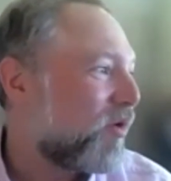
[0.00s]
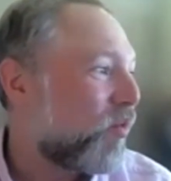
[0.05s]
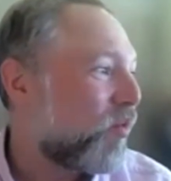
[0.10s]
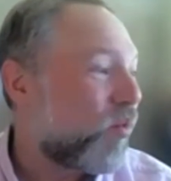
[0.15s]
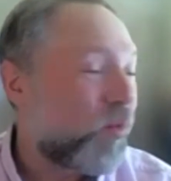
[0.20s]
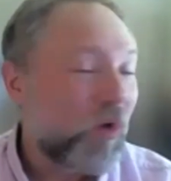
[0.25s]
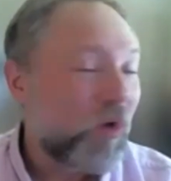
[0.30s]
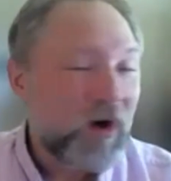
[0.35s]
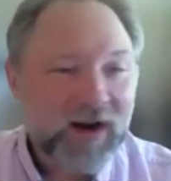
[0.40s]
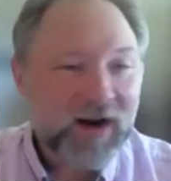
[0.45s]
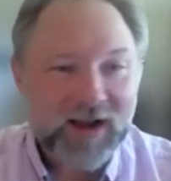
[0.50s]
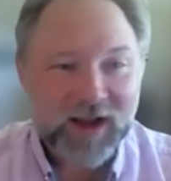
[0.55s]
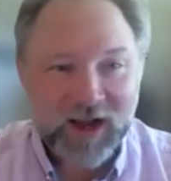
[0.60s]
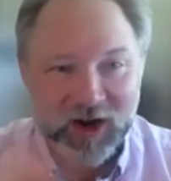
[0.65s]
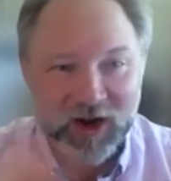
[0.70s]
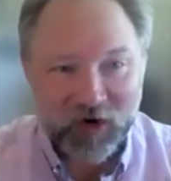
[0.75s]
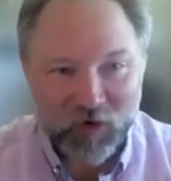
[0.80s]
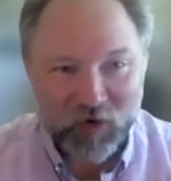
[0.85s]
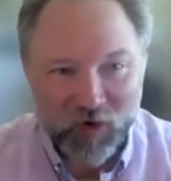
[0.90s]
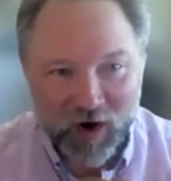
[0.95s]
work
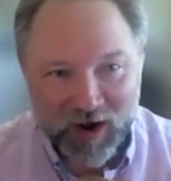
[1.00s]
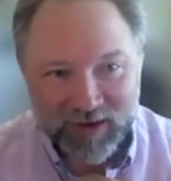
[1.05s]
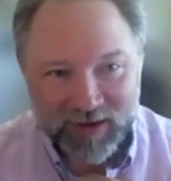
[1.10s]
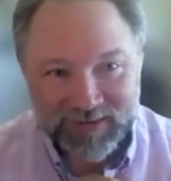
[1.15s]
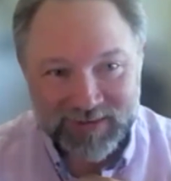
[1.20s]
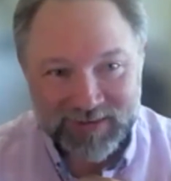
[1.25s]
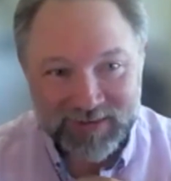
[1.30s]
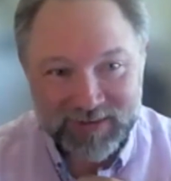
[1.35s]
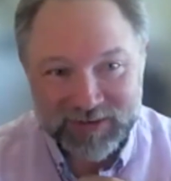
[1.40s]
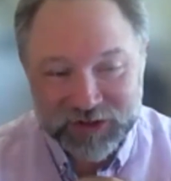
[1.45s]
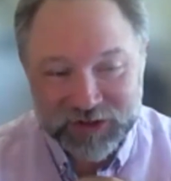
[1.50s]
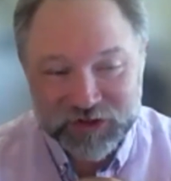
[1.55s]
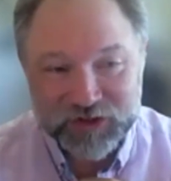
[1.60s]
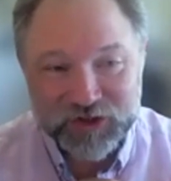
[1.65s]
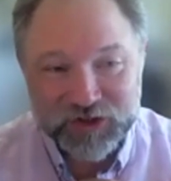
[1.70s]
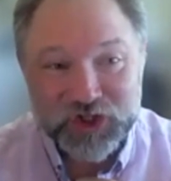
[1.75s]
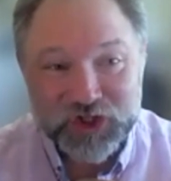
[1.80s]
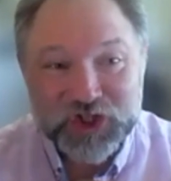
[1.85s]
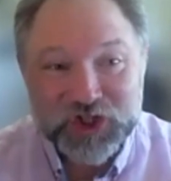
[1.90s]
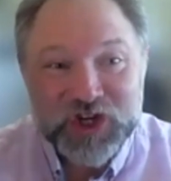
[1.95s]
across just
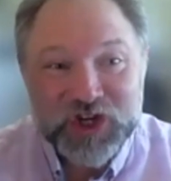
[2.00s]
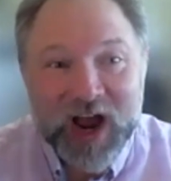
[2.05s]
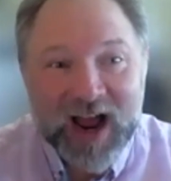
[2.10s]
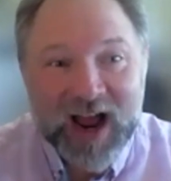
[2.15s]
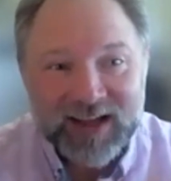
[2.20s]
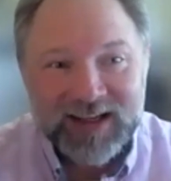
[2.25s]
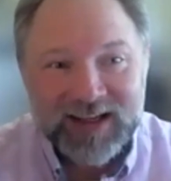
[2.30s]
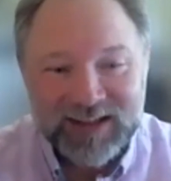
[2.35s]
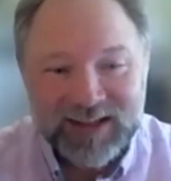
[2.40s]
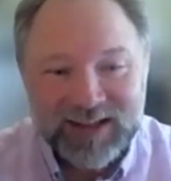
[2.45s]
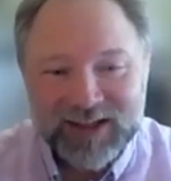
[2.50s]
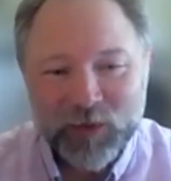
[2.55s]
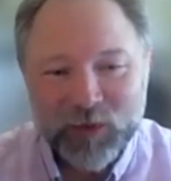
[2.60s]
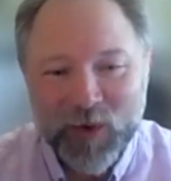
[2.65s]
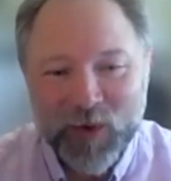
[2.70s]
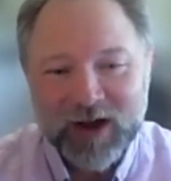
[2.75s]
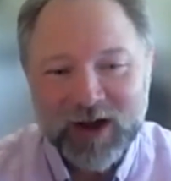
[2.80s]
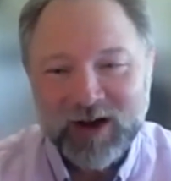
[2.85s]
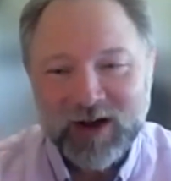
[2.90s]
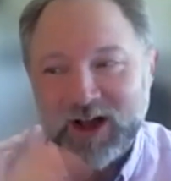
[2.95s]
shockingly
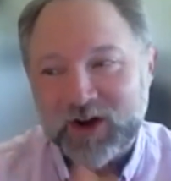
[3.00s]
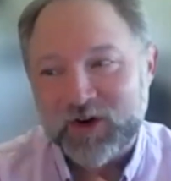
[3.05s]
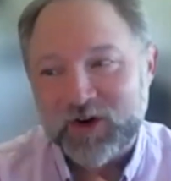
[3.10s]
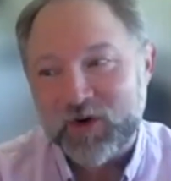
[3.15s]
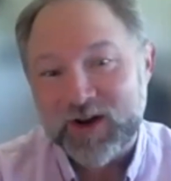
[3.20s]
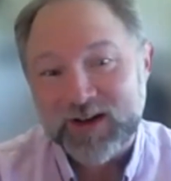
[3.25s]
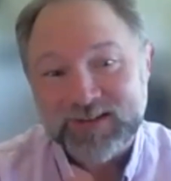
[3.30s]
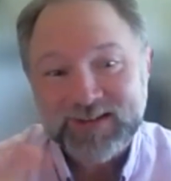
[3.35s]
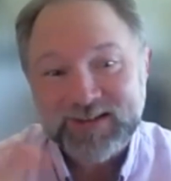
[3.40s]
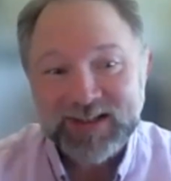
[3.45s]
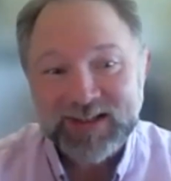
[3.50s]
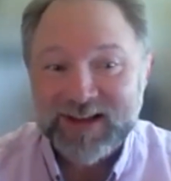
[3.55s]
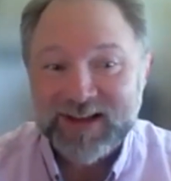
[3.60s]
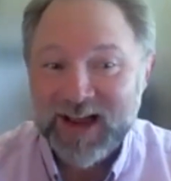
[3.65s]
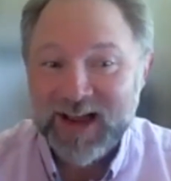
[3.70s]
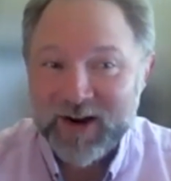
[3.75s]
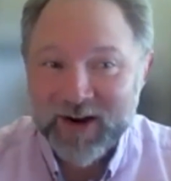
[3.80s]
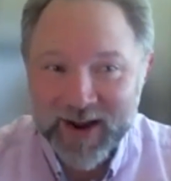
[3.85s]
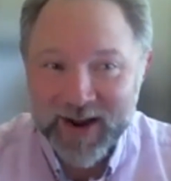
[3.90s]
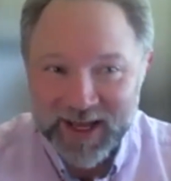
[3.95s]
well across the
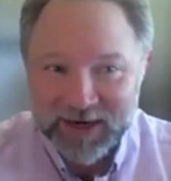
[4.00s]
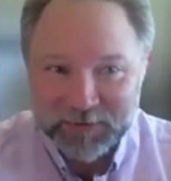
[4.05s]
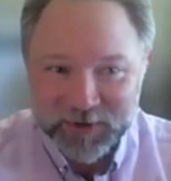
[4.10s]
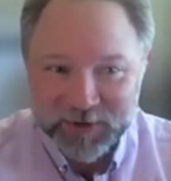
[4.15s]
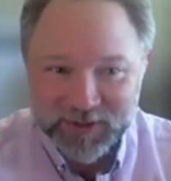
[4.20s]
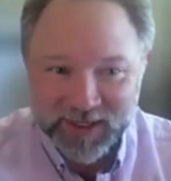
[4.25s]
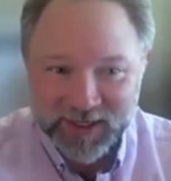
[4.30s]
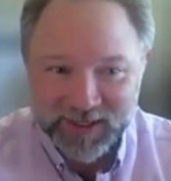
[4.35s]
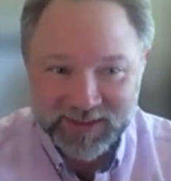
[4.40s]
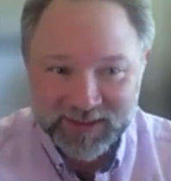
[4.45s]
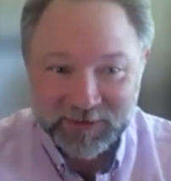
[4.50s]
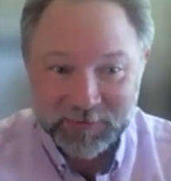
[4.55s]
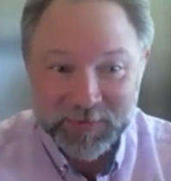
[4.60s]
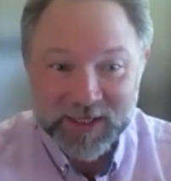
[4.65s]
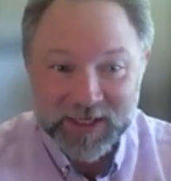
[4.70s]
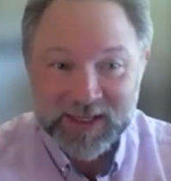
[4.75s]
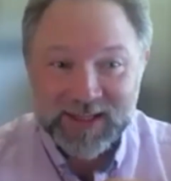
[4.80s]
entire animal kingdom.